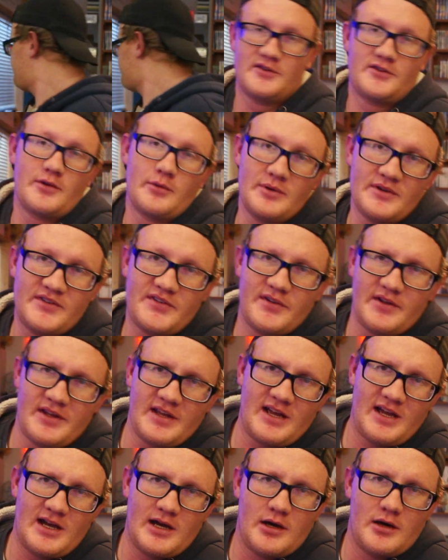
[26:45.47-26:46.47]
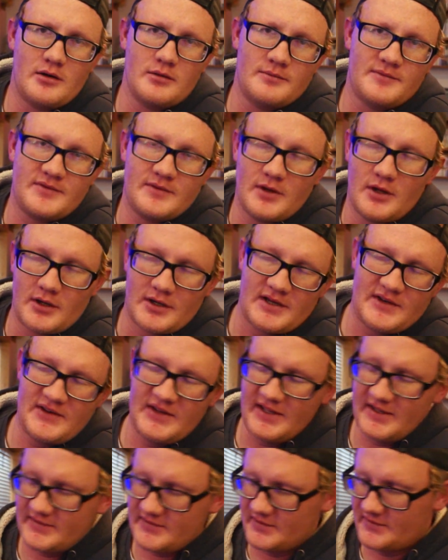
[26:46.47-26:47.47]
So we see how long it
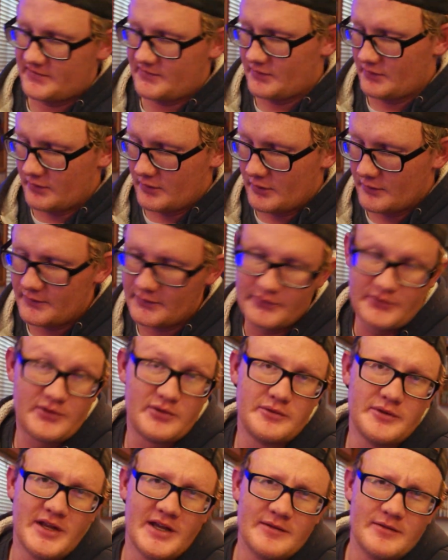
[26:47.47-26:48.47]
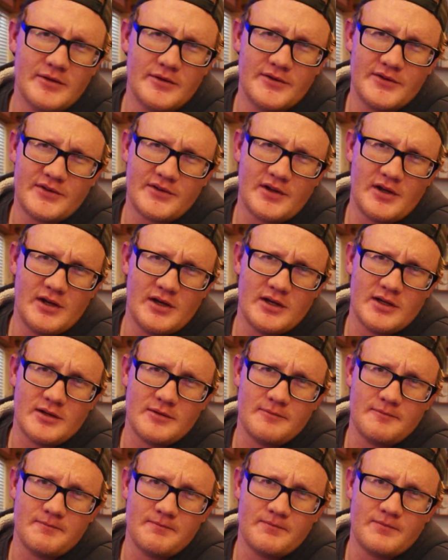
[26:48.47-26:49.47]
takes us to load those two levels
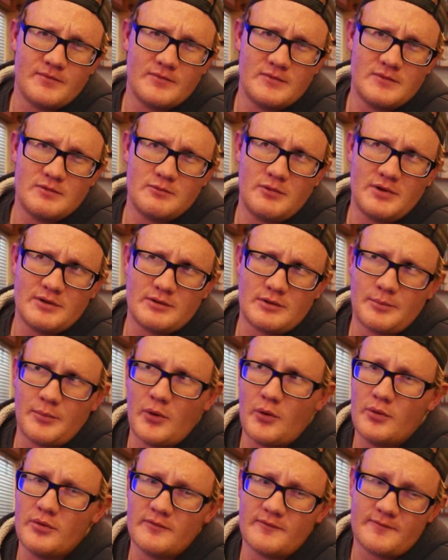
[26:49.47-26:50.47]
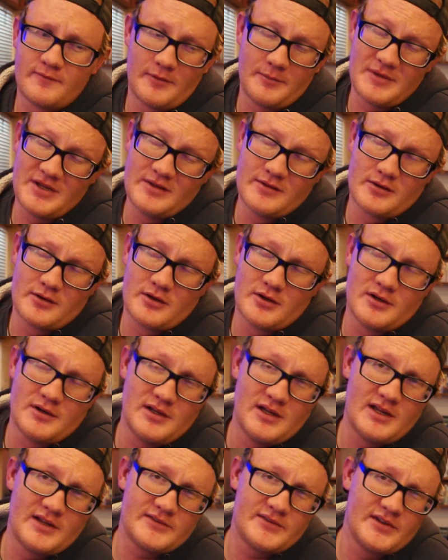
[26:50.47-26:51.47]
when you're pulling from either an
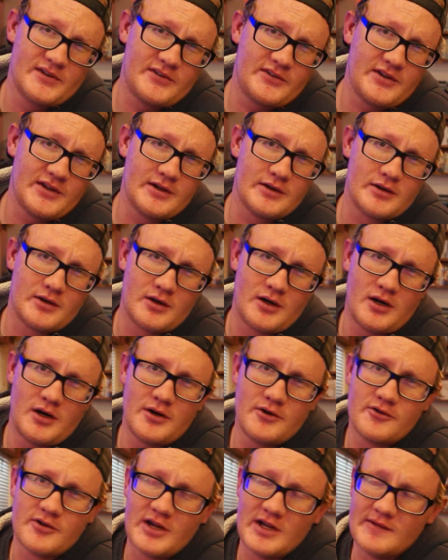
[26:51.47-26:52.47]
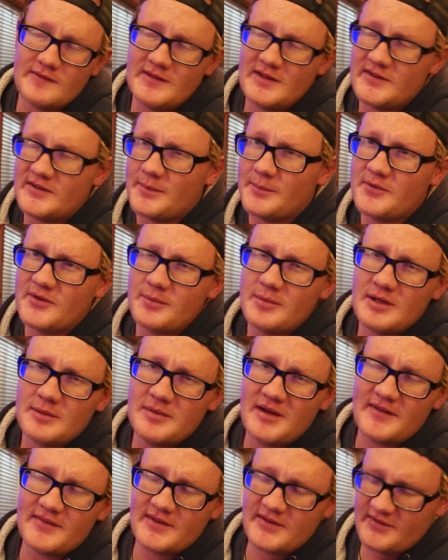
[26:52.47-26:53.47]
SSD or a hard drive, and it seems to be
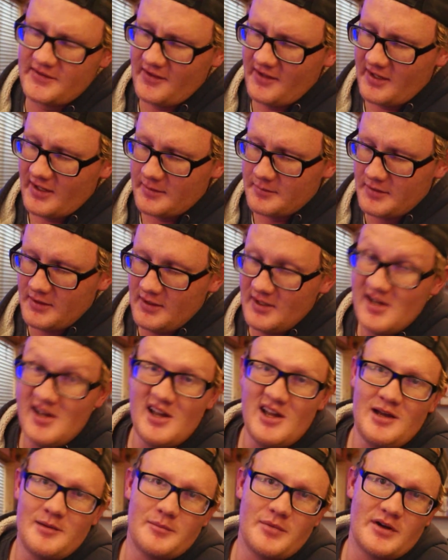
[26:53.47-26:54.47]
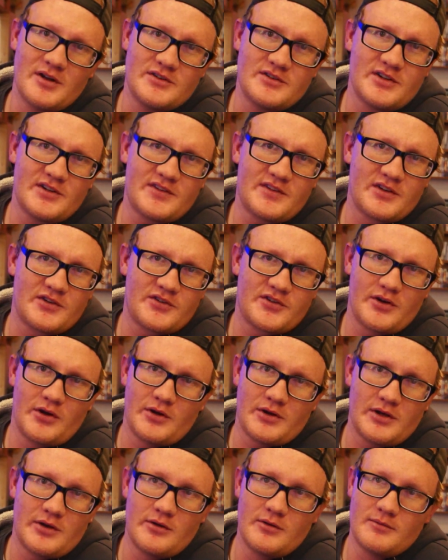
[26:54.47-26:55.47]
about the same. But just to show
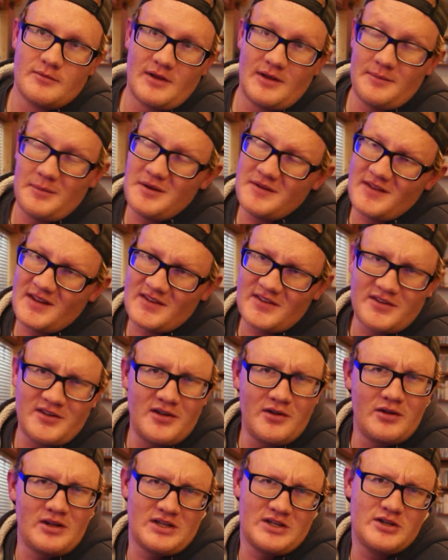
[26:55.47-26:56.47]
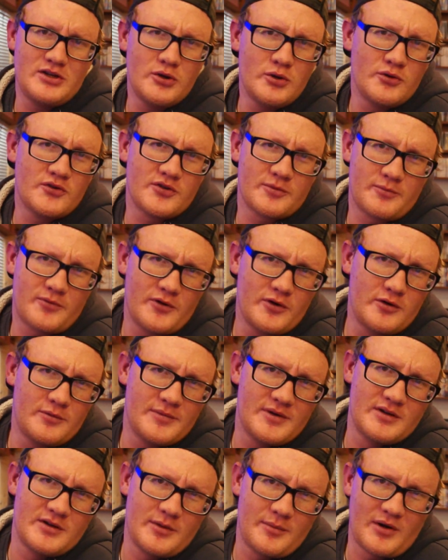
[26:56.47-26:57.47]
you, I mean, that's still a huge
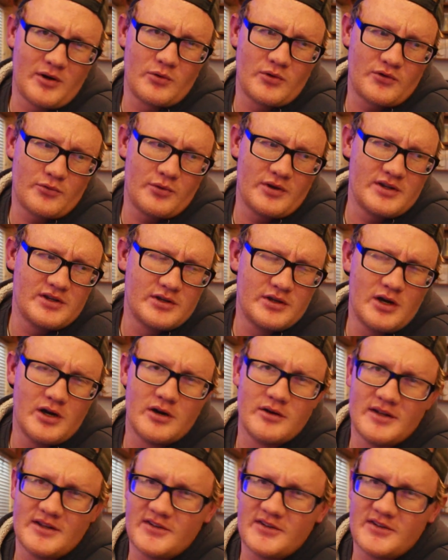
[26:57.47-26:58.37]
improvement no matter which way you go.